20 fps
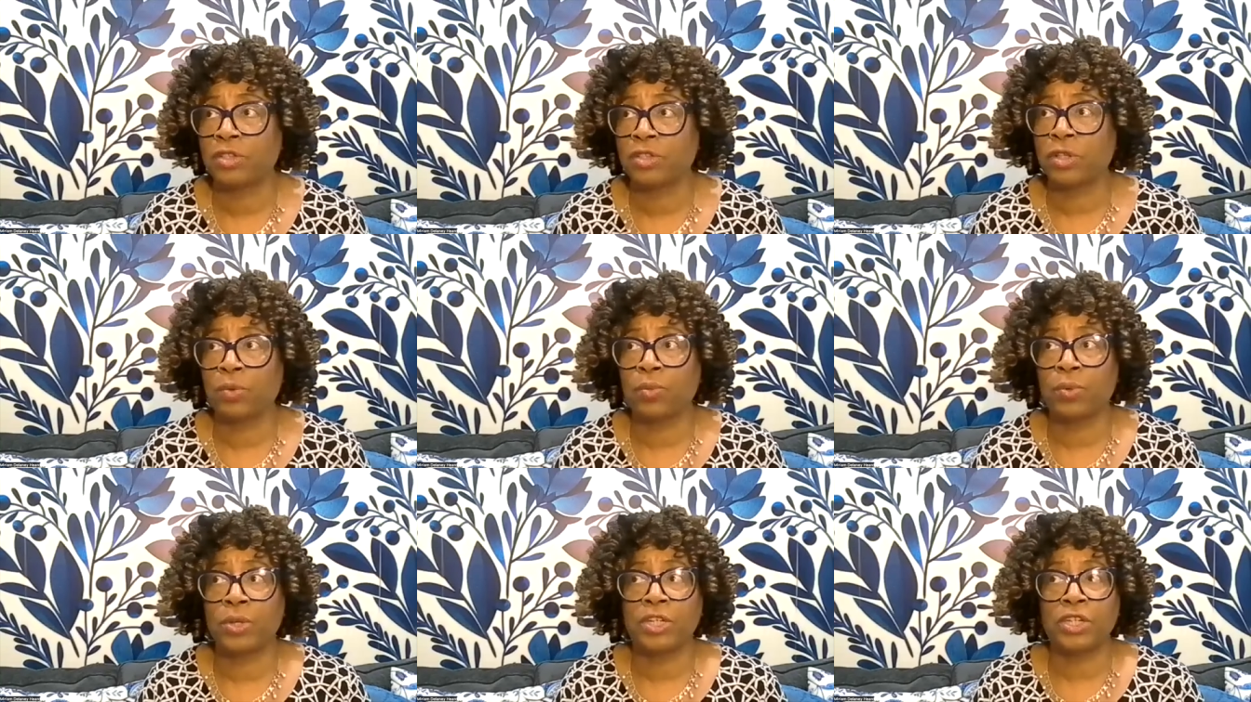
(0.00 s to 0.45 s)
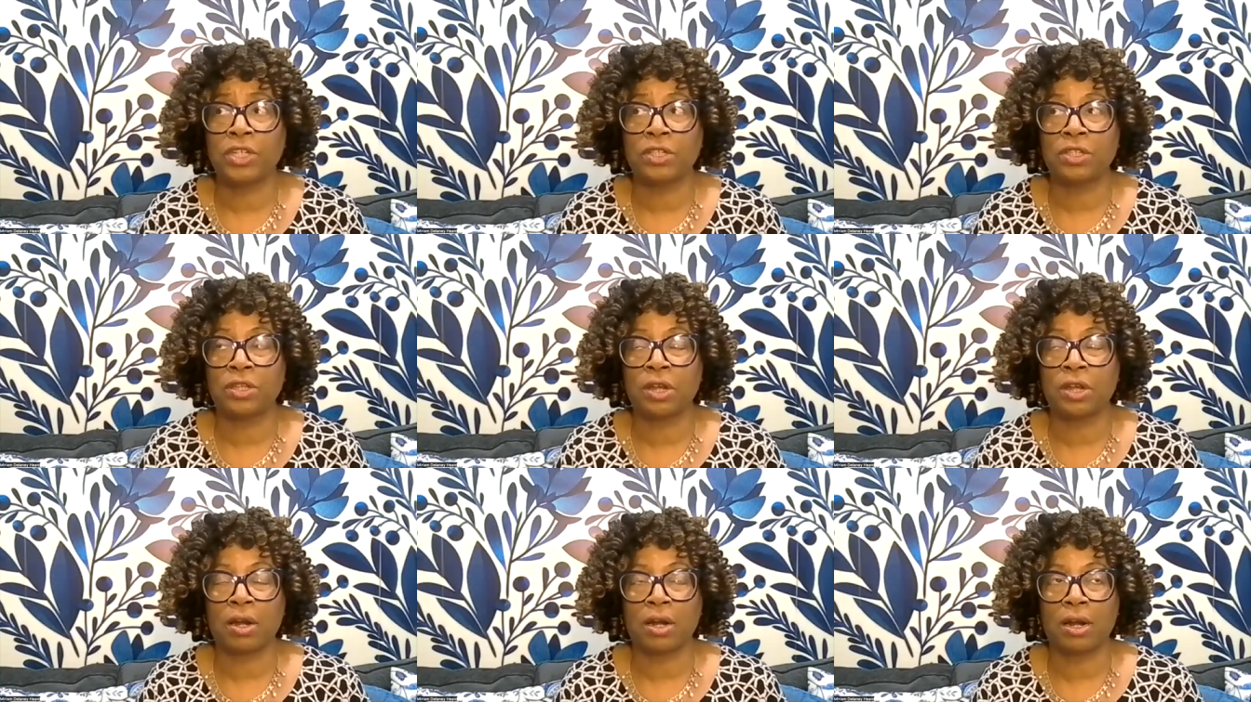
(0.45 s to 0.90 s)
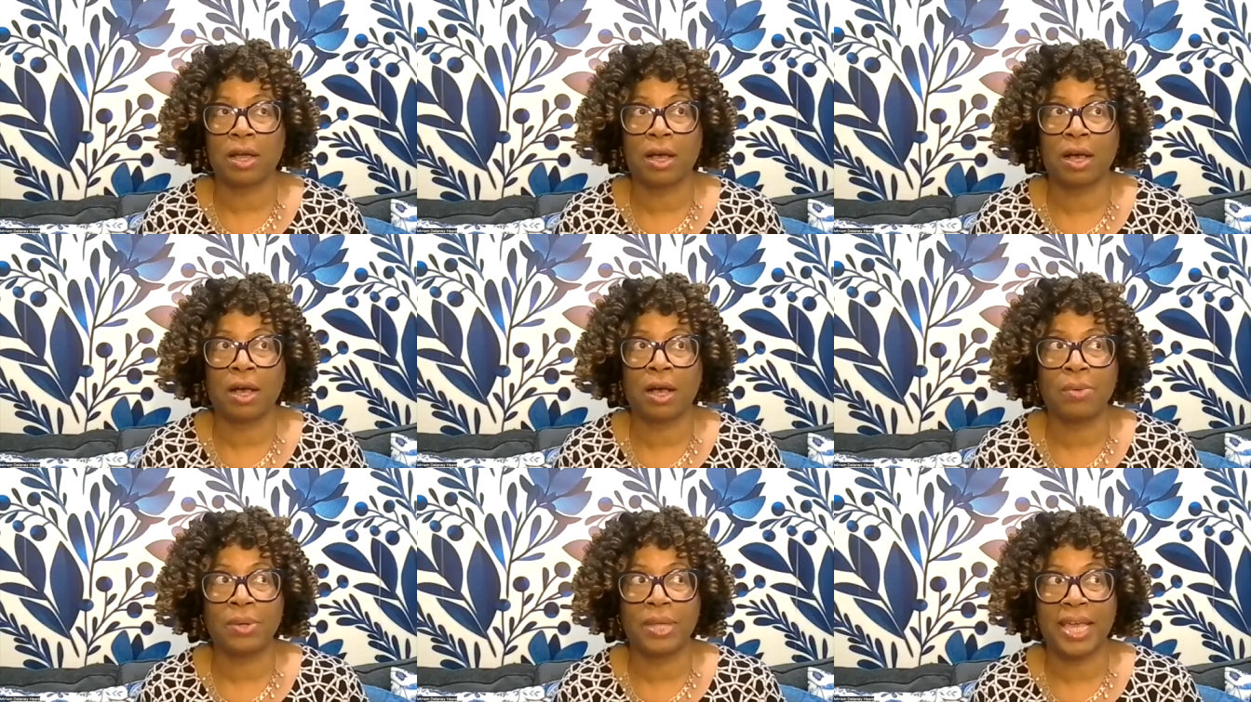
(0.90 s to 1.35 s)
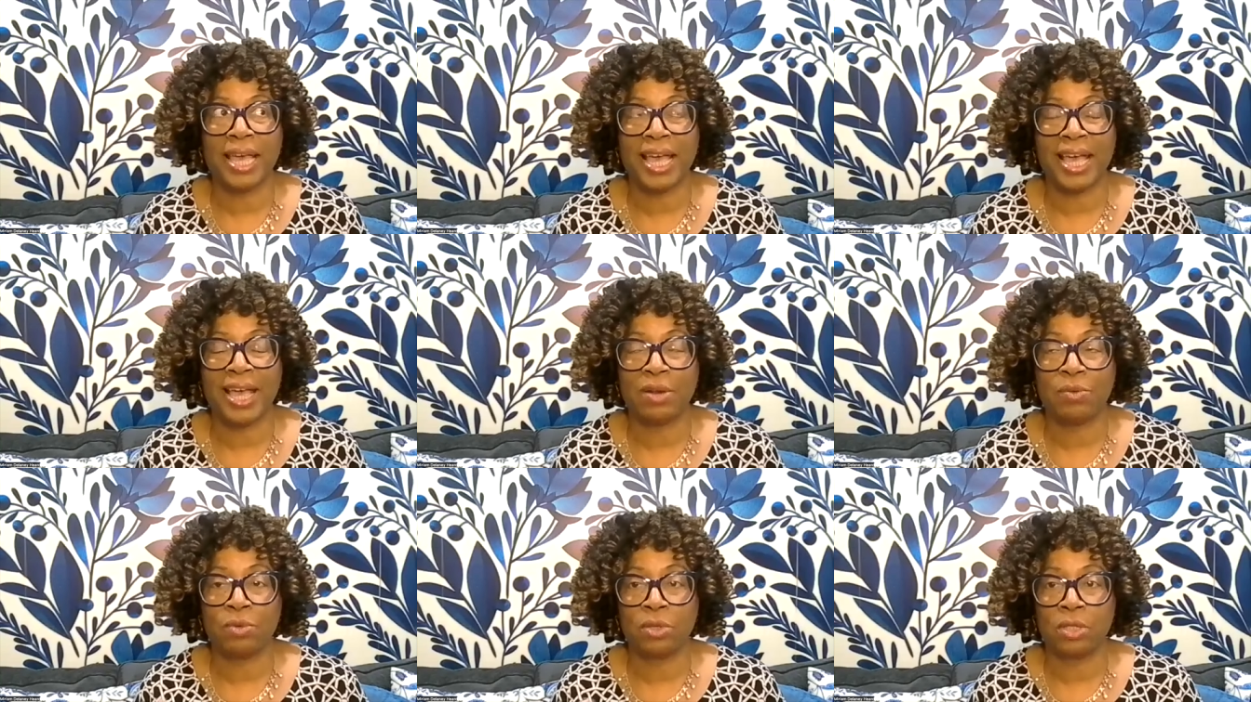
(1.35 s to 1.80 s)
So we just started, all we
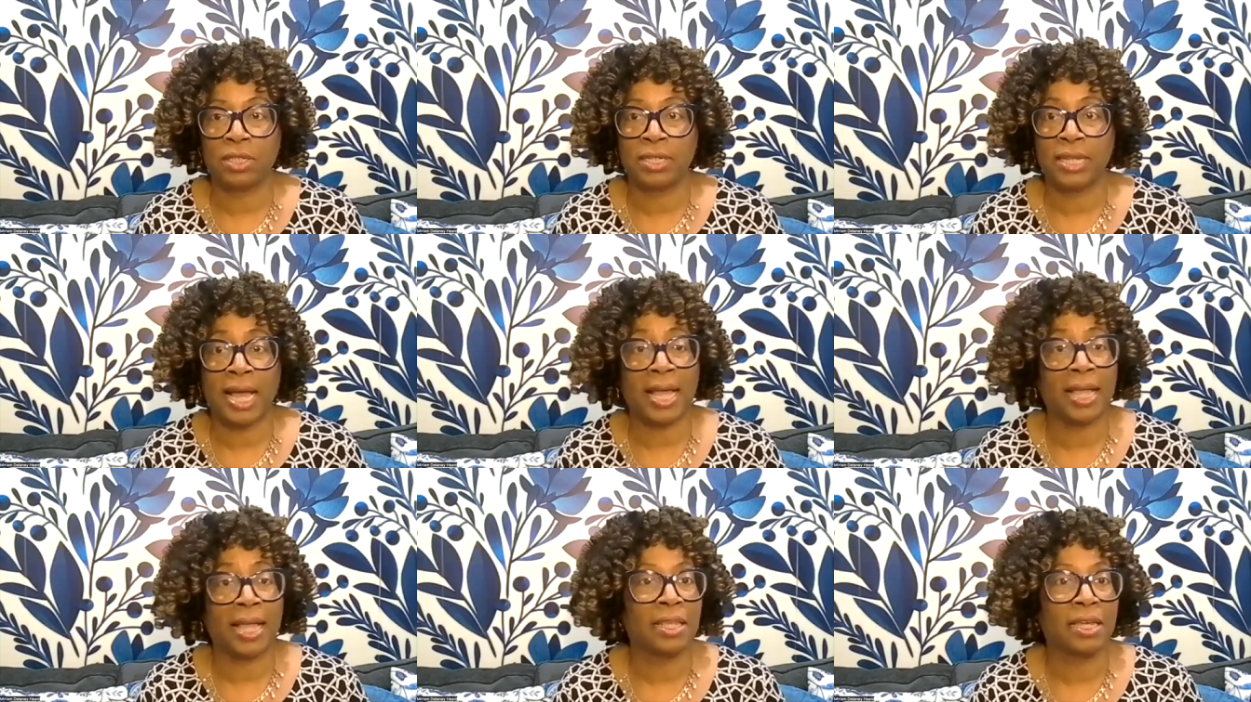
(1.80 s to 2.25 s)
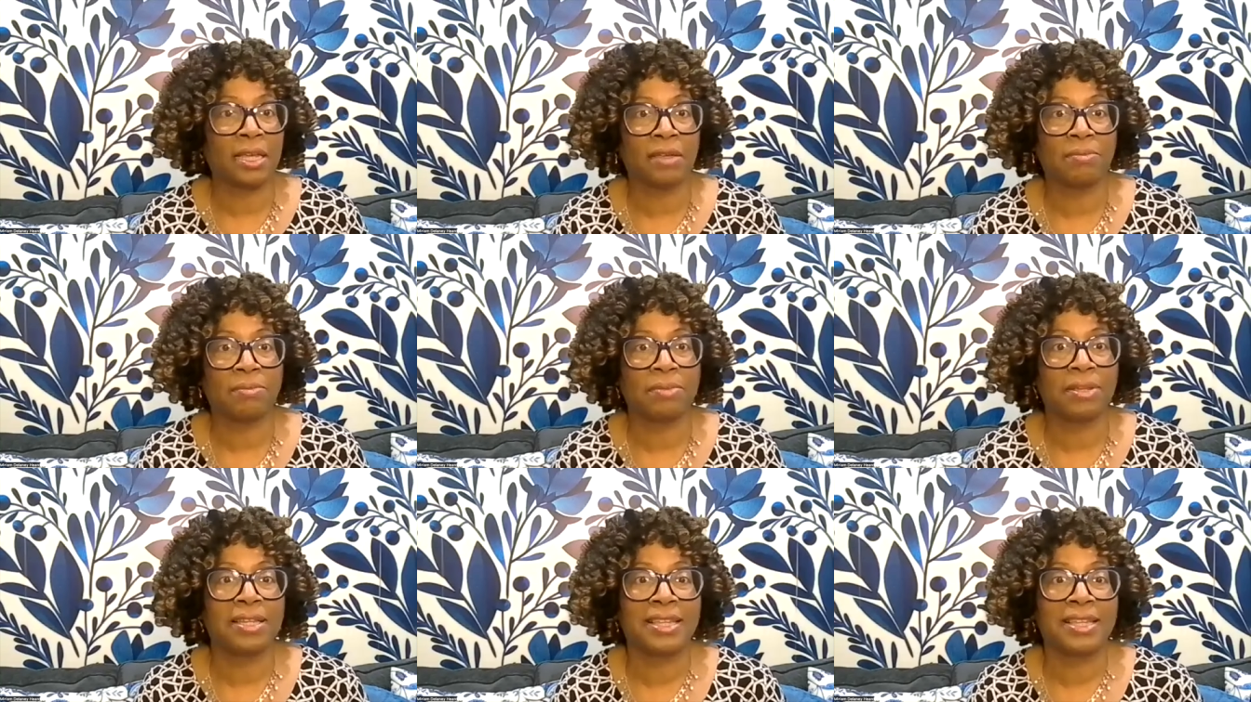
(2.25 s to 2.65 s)
had was dial up.